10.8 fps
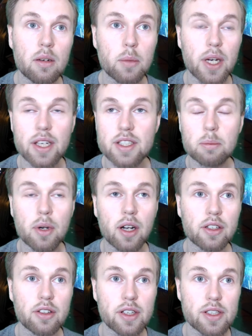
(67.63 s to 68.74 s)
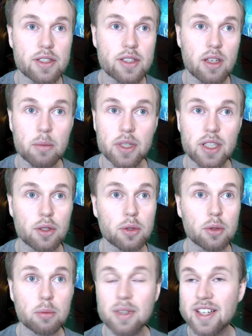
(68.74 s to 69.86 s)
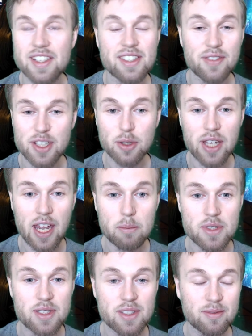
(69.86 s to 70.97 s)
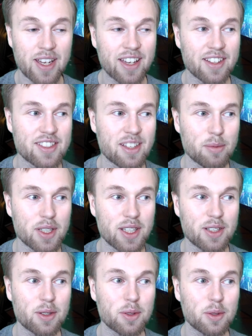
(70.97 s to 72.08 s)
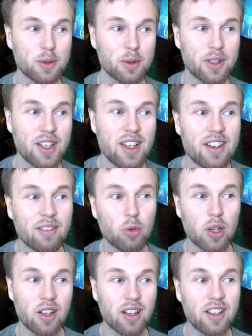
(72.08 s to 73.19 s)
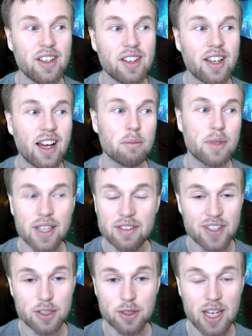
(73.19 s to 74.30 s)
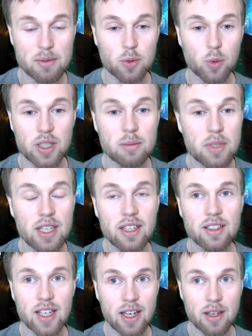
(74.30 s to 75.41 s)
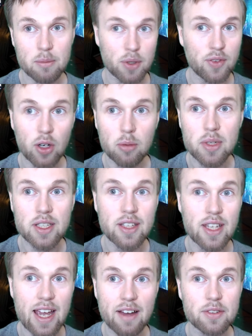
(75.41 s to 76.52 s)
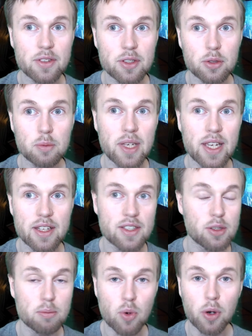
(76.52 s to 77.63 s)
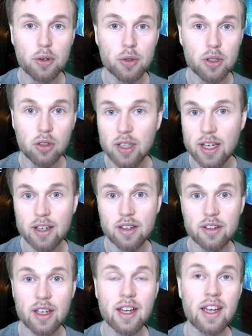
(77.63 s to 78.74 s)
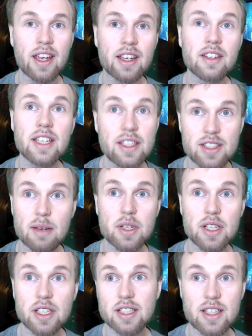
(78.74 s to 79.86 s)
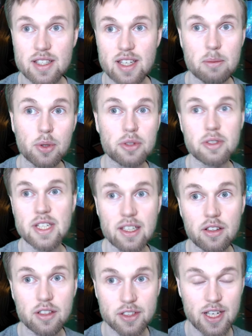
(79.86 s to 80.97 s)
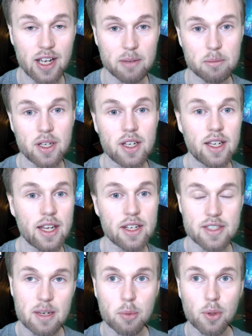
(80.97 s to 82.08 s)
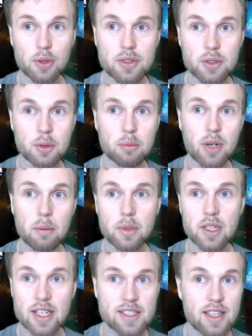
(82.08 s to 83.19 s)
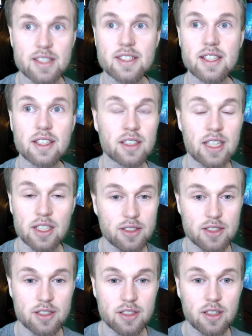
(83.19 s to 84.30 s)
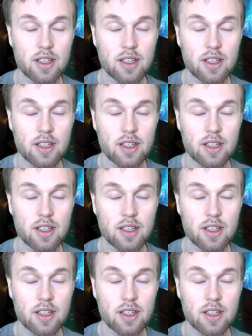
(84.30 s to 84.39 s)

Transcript: is somebody who plays video games, and somebody who will play video games with me. Preferably they have to play the support role, and I need somebody that is able to heal on time and is able to properly assist in kills.